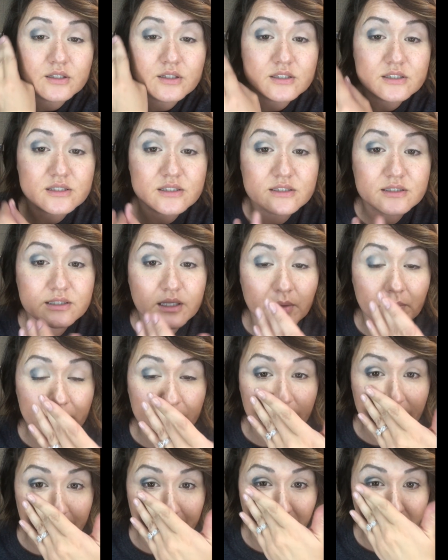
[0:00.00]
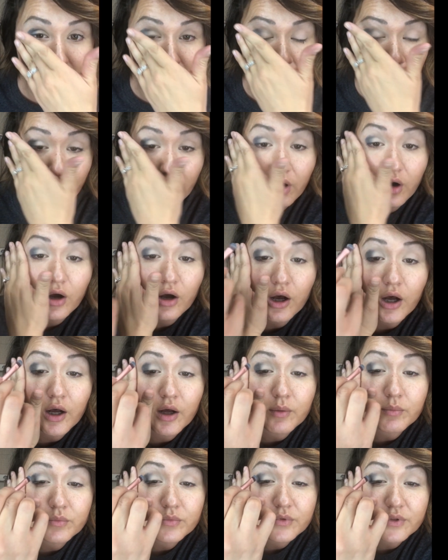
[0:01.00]
Some people
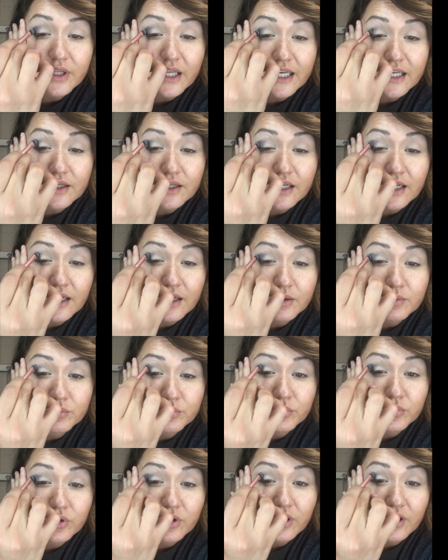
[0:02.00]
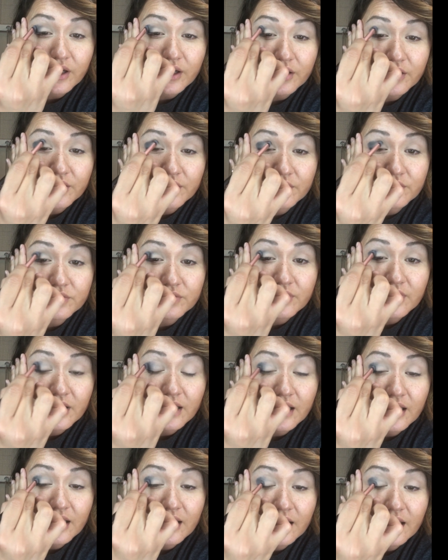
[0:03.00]
like more of
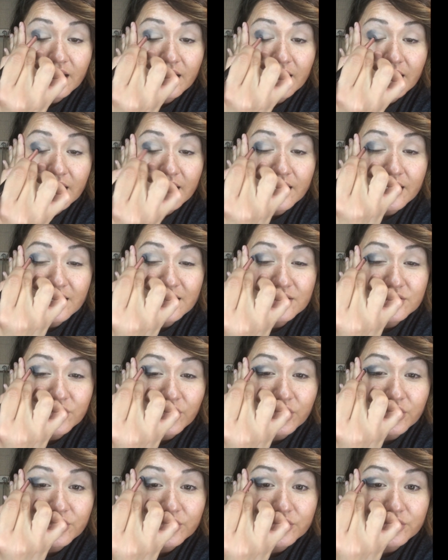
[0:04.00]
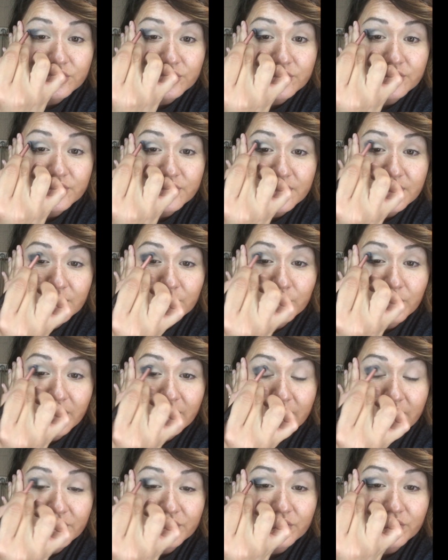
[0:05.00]
a darker look,
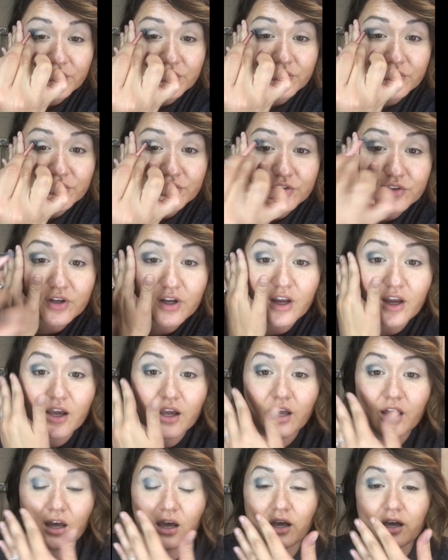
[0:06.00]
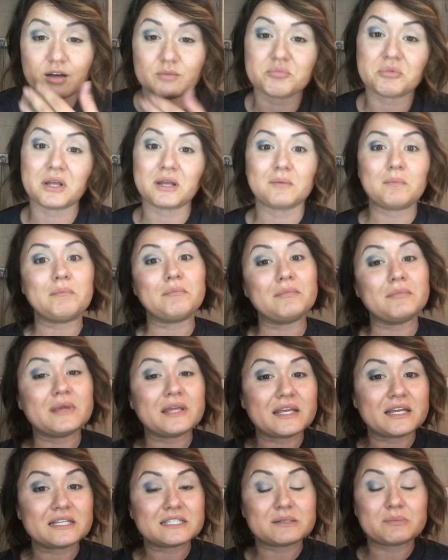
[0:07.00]
while others, like
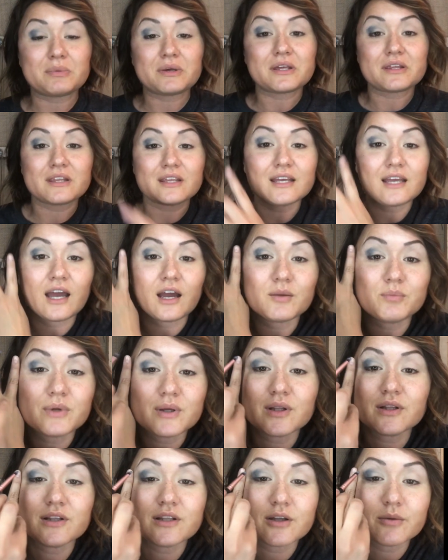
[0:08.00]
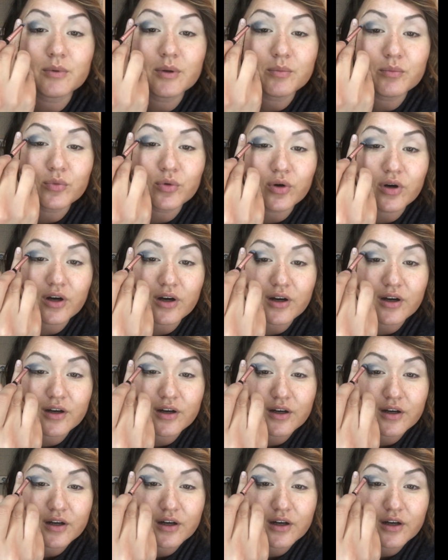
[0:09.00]
me typically, I'd be a little bit more